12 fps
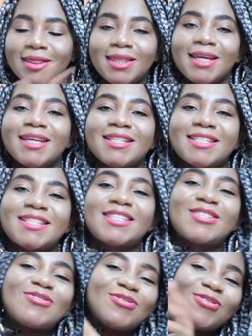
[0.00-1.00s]
This
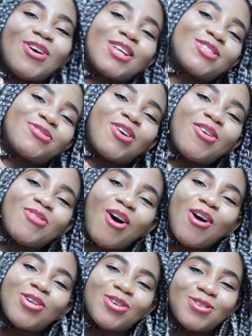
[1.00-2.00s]
was from
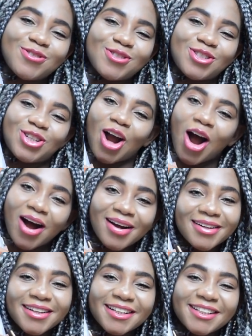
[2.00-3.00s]
Uncle John.